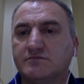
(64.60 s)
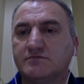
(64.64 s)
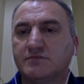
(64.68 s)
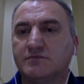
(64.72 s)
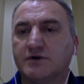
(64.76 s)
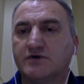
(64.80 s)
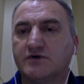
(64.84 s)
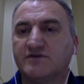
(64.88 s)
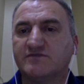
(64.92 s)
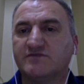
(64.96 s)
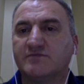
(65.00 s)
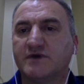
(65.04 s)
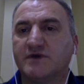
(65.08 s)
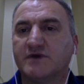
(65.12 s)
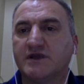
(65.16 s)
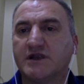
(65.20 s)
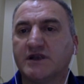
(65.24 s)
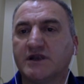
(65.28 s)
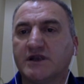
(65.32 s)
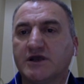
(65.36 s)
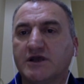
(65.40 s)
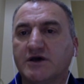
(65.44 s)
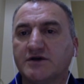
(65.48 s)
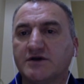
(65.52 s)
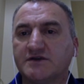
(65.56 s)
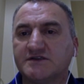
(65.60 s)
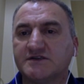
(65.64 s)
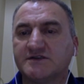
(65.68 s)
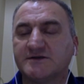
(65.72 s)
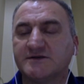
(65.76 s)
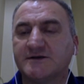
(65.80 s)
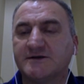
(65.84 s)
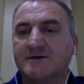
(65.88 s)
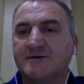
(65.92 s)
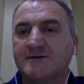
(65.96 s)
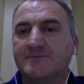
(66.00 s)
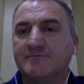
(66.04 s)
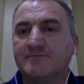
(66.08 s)
in both my lungs.
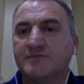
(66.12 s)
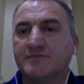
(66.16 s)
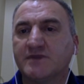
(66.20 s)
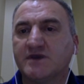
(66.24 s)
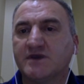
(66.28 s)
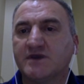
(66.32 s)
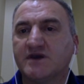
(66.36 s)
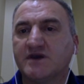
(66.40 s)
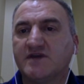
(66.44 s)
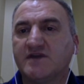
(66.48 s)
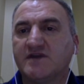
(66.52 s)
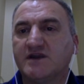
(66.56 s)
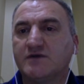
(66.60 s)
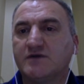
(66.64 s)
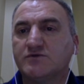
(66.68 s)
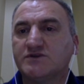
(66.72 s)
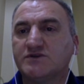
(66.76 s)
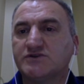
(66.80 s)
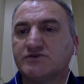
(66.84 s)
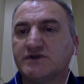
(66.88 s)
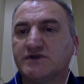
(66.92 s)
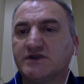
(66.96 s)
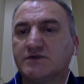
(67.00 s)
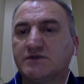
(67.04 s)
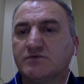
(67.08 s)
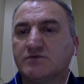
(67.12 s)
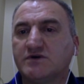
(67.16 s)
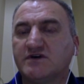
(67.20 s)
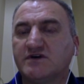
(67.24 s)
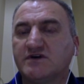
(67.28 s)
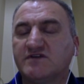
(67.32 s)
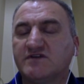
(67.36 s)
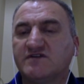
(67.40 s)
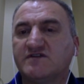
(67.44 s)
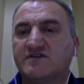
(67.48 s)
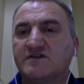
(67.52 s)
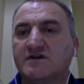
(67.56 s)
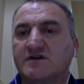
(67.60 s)
And then I was treated
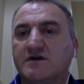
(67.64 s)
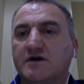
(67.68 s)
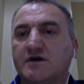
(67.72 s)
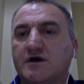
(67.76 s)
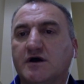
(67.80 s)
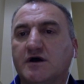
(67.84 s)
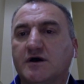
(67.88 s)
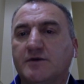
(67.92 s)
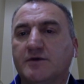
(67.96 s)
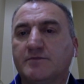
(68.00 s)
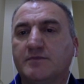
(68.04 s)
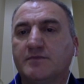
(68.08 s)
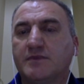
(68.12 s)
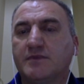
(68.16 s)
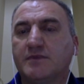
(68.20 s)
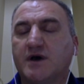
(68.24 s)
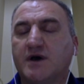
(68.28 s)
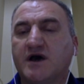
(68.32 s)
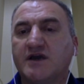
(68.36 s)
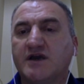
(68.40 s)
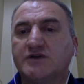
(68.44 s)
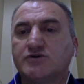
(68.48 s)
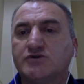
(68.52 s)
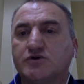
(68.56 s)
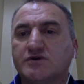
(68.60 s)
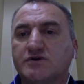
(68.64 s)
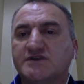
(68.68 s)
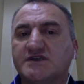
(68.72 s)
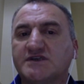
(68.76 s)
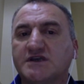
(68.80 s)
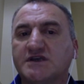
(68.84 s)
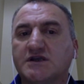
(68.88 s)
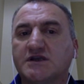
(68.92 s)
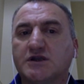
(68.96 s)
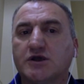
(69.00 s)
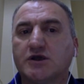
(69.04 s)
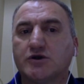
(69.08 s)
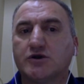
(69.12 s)
with
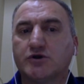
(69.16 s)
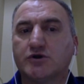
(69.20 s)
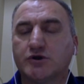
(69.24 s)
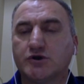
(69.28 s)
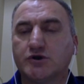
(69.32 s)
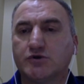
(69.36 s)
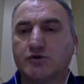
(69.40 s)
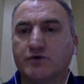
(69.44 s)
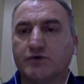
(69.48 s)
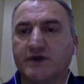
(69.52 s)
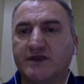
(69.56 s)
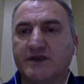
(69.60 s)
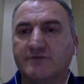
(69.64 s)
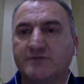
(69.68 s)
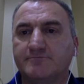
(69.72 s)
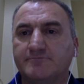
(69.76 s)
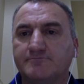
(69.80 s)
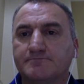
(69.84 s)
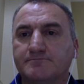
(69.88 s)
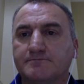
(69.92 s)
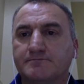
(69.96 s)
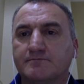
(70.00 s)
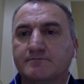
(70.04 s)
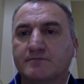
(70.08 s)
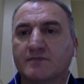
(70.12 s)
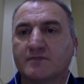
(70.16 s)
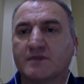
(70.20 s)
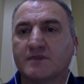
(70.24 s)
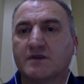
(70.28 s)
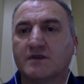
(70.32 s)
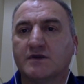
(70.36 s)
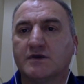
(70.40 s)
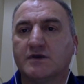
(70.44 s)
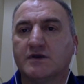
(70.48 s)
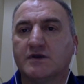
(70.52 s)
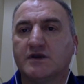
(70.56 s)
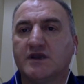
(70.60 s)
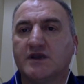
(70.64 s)
hydroxychloroquine.
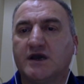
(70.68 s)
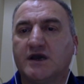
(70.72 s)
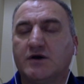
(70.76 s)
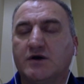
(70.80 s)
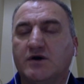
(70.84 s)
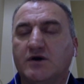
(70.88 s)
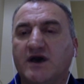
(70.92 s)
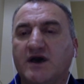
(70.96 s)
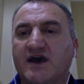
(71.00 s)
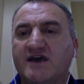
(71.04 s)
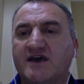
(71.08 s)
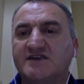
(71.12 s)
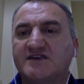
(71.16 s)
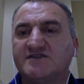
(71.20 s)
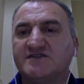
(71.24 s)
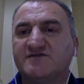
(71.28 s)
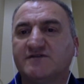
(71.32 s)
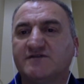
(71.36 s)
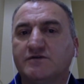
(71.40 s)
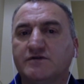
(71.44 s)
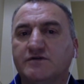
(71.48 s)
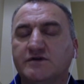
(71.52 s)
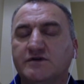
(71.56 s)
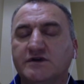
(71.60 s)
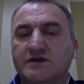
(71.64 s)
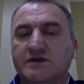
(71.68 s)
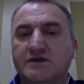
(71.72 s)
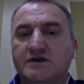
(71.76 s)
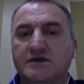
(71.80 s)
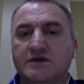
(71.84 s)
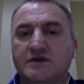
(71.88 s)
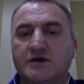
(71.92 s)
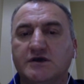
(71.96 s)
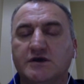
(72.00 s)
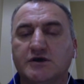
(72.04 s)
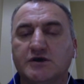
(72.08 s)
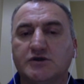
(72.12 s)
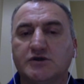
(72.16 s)
Now, as for the
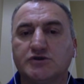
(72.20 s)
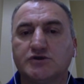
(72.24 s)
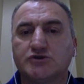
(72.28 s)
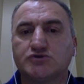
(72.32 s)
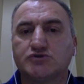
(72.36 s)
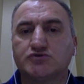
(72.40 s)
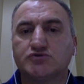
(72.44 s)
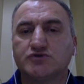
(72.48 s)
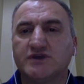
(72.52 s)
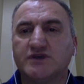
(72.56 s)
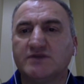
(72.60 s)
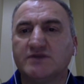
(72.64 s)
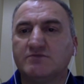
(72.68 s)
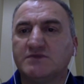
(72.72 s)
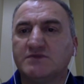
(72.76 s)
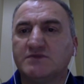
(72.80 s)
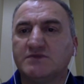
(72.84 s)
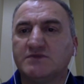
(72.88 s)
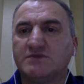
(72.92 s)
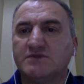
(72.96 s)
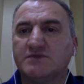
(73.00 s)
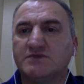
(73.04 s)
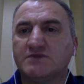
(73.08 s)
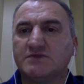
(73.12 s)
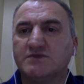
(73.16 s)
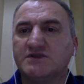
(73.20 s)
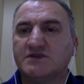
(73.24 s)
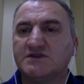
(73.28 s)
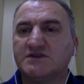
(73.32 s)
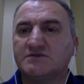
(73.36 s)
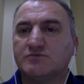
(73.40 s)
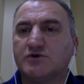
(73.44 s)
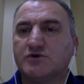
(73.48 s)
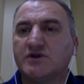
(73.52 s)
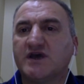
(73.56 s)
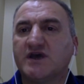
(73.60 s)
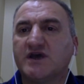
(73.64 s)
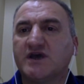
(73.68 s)
treatment
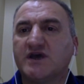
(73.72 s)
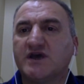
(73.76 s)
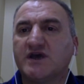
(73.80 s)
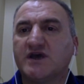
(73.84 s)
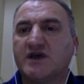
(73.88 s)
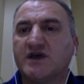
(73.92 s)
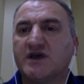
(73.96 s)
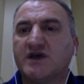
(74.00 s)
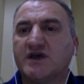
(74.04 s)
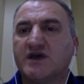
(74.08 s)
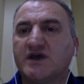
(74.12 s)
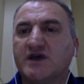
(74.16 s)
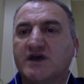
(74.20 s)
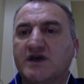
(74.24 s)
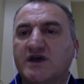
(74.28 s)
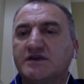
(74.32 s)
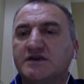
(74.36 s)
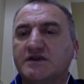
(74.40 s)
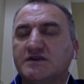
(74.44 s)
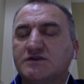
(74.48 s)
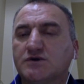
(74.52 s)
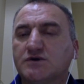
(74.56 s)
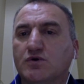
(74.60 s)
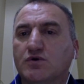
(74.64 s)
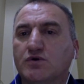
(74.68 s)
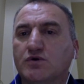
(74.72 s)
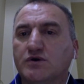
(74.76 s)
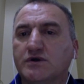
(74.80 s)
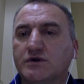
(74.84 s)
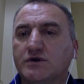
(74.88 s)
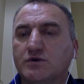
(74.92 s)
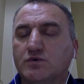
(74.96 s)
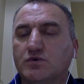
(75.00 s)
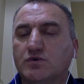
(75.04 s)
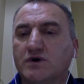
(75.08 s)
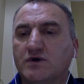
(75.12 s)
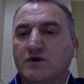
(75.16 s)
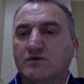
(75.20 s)
modalities or
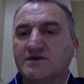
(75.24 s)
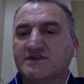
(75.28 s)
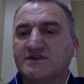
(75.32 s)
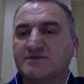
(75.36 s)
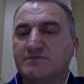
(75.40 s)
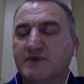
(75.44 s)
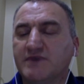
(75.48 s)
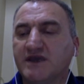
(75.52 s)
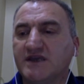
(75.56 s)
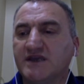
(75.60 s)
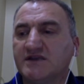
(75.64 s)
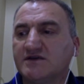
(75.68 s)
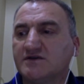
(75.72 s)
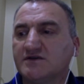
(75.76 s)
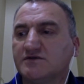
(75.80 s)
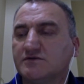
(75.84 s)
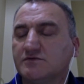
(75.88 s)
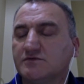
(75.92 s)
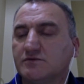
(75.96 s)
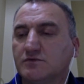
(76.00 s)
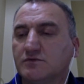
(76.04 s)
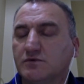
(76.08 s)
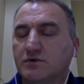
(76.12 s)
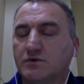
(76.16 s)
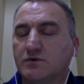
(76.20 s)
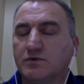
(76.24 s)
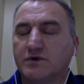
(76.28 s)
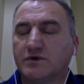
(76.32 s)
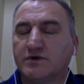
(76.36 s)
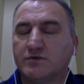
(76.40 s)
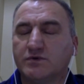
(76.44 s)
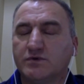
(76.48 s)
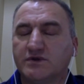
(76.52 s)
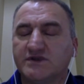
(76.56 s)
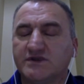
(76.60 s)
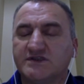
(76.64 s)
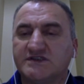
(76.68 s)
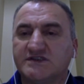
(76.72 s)

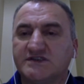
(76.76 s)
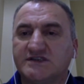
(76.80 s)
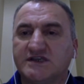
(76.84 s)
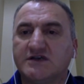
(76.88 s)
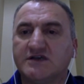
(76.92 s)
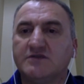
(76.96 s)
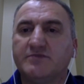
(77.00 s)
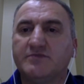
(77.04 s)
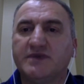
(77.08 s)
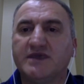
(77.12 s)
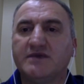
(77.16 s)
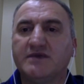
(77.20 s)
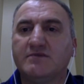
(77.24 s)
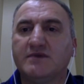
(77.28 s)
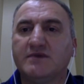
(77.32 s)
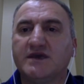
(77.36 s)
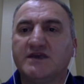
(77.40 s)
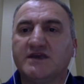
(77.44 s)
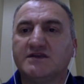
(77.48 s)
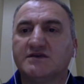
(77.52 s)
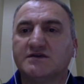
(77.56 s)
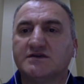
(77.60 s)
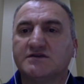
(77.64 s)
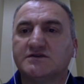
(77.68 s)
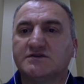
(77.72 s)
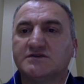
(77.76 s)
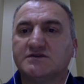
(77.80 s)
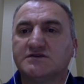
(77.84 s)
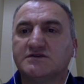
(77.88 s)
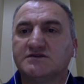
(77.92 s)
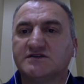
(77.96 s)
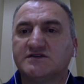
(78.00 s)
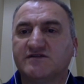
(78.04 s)
what is still being made